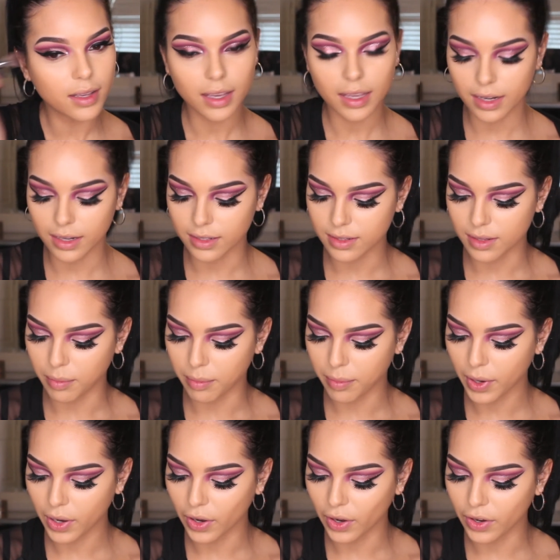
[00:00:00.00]
It is the
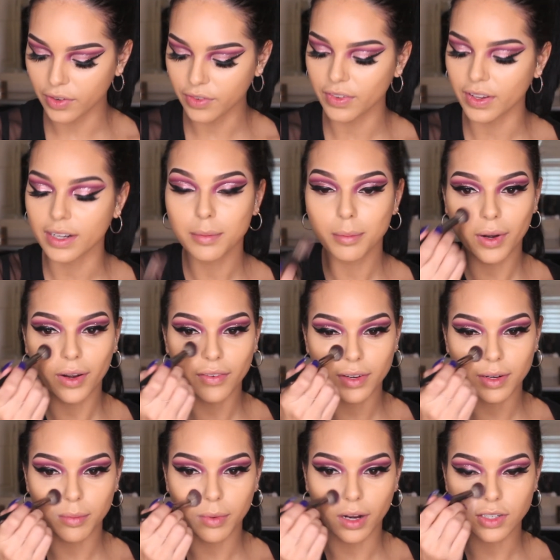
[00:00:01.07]

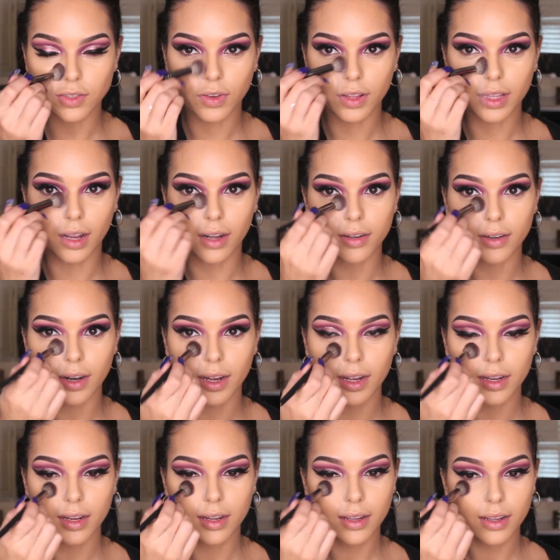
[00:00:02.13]
perfect brush for the under
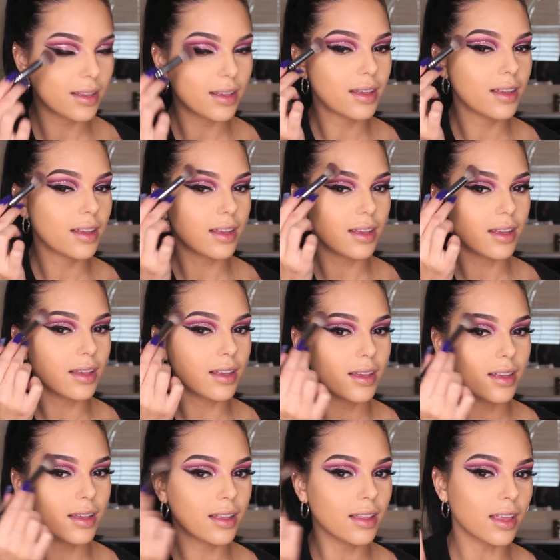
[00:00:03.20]
eye.
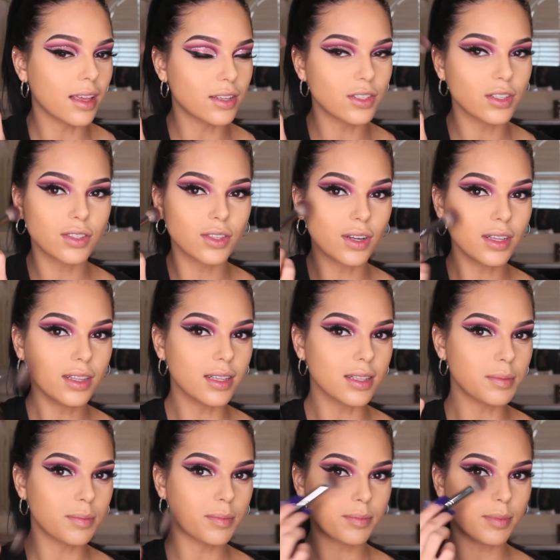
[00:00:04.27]
Like, just look at
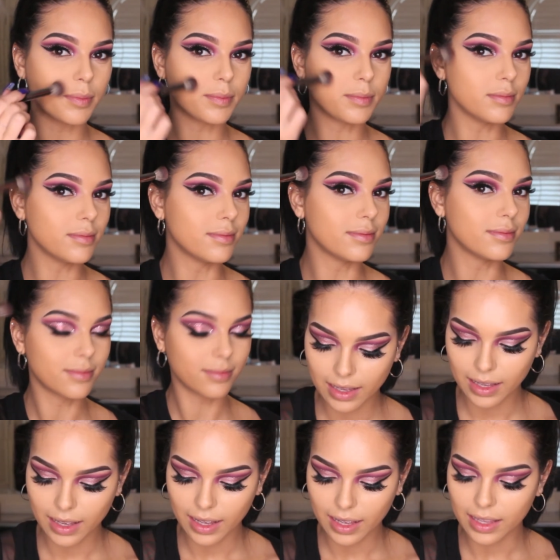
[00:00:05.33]
this.
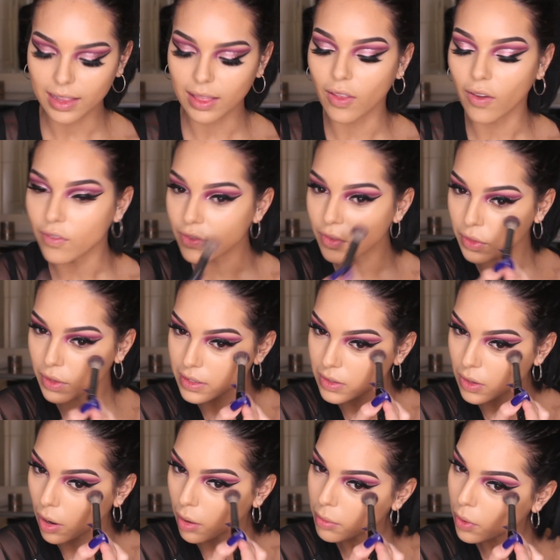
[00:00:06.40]
I love this
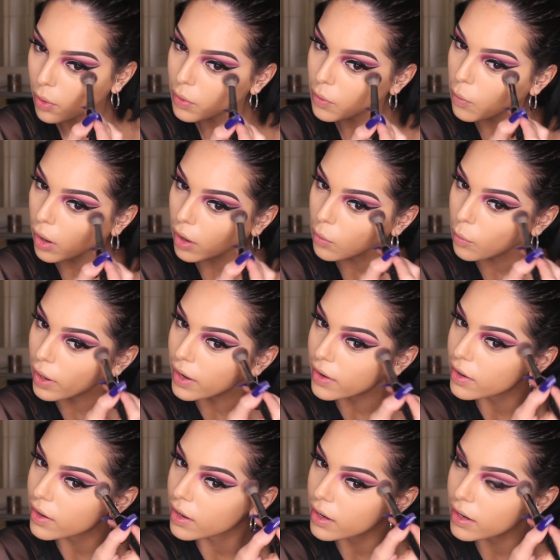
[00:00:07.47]
combo. The
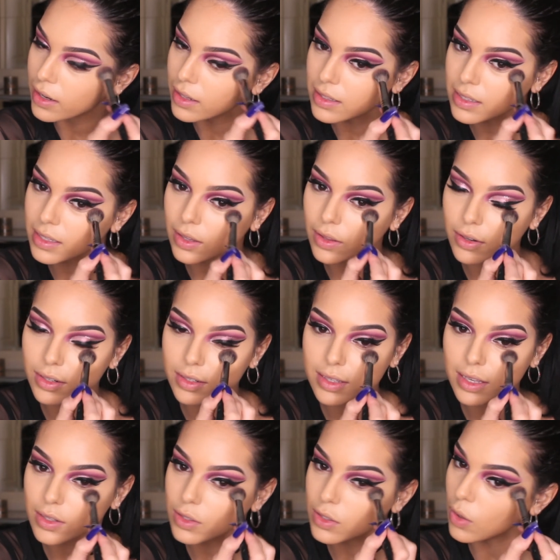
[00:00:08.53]
Waterweight concealer is
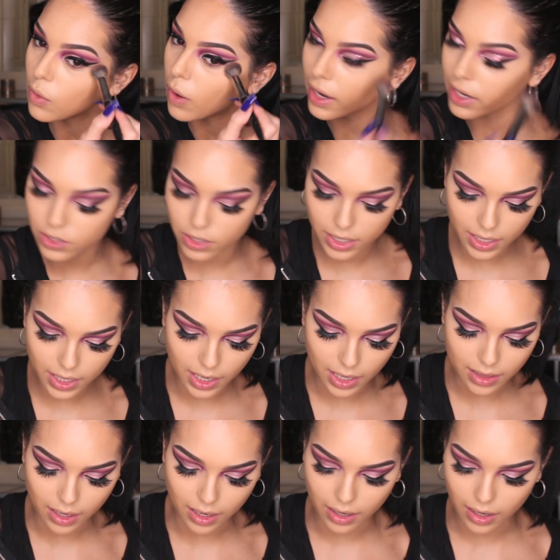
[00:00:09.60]
like so hydrating,
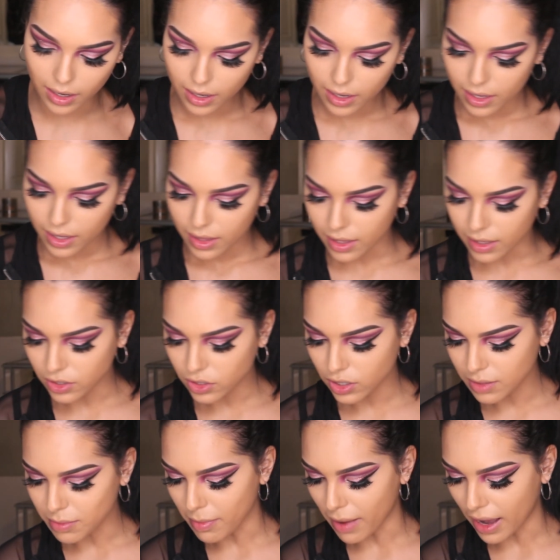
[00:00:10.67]
and then this
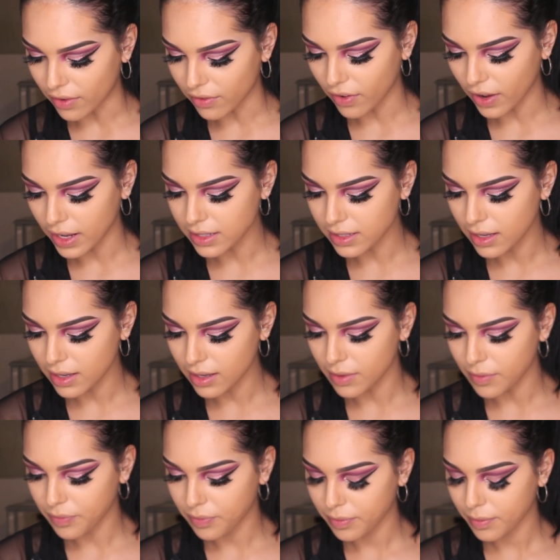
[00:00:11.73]
just mattifies it,